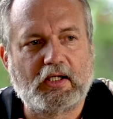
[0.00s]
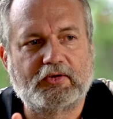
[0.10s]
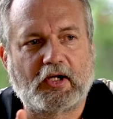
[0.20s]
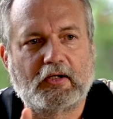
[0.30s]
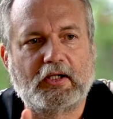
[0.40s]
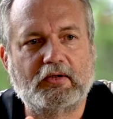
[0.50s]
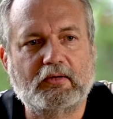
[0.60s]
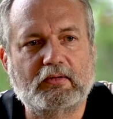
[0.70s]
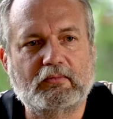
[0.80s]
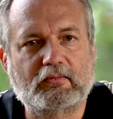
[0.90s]
is
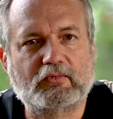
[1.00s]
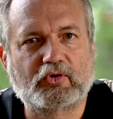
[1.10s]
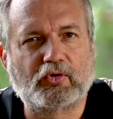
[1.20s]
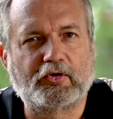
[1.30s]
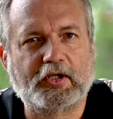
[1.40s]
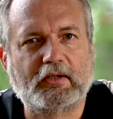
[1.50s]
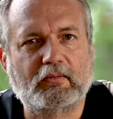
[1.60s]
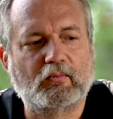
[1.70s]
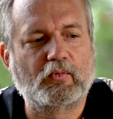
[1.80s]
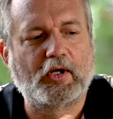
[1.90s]
only
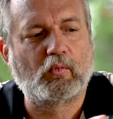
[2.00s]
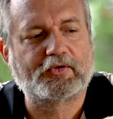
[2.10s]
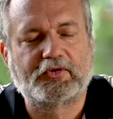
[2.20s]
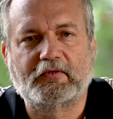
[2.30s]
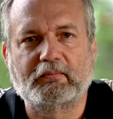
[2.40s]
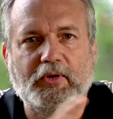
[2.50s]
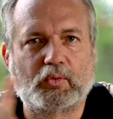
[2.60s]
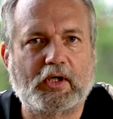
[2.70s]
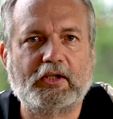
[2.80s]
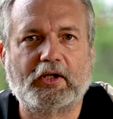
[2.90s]
storing what's different
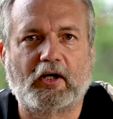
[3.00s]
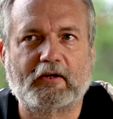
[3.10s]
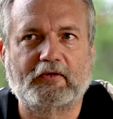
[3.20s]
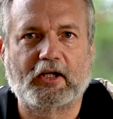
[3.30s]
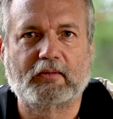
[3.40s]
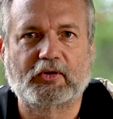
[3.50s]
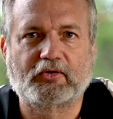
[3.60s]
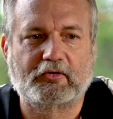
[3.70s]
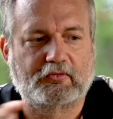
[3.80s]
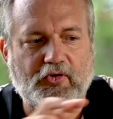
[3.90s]
between the iframes.
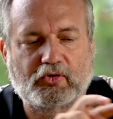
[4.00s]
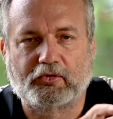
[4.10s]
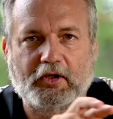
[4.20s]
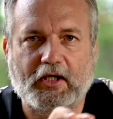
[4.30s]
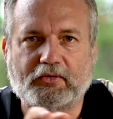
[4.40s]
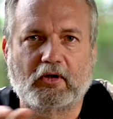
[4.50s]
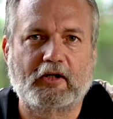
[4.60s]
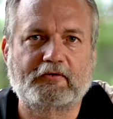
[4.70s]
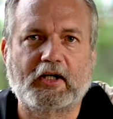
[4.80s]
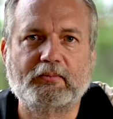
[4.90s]
It's not storing the actual
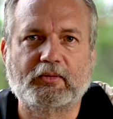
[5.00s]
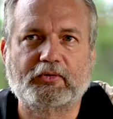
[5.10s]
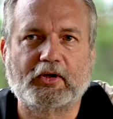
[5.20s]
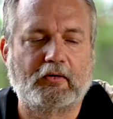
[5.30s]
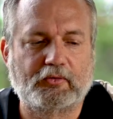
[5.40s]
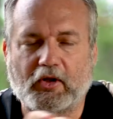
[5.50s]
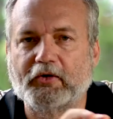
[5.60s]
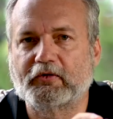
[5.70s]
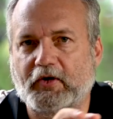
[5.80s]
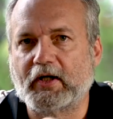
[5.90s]
iframes themselves, or
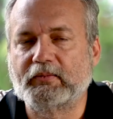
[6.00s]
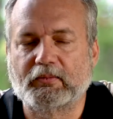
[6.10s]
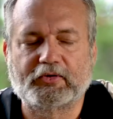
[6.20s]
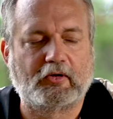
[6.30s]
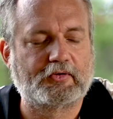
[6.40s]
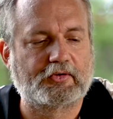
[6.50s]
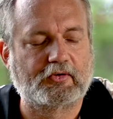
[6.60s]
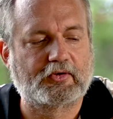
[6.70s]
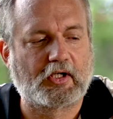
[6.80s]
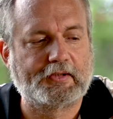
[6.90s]
those frames themselves I
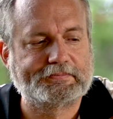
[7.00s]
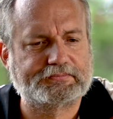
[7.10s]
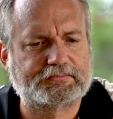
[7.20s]
should say.